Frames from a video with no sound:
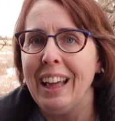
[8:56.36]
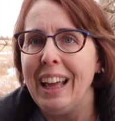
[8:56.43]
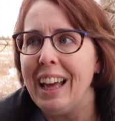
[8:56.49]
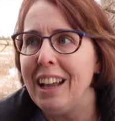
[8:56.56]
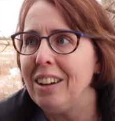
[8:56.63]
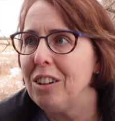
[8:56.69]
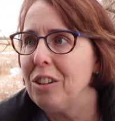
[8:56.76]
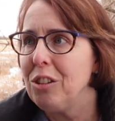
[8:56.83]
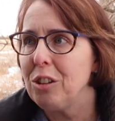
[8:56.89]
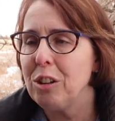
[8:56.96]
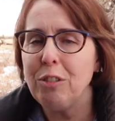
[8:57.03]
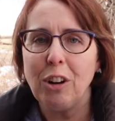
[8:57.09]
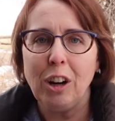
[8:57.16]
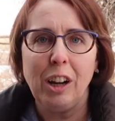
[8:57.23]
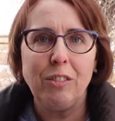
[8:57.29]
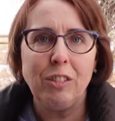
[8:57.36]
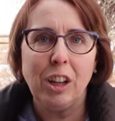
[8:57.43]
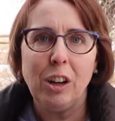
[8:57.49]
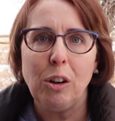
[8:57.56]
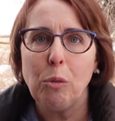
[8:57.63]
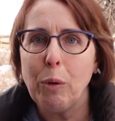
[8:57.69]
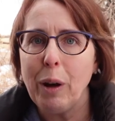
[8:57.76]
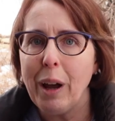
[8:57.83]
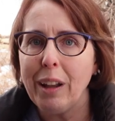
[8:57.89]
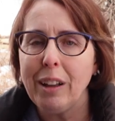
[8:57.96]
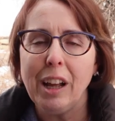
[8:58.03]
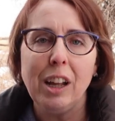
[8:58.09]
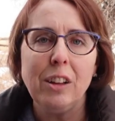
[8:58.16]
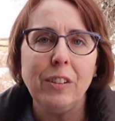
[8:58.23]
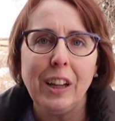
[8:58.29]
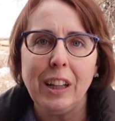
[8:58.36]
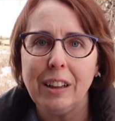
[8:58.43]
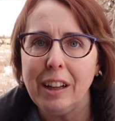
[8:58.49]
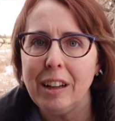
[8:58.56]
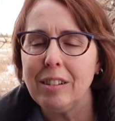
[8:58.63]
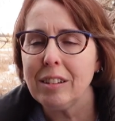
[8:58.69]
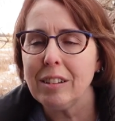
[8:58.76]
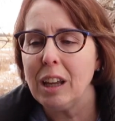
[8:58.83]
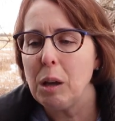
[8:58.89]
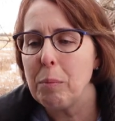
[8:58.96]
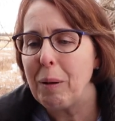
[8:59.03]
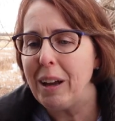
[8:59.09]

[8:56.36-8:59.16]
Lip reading: And so far I've done wildlife and landscape.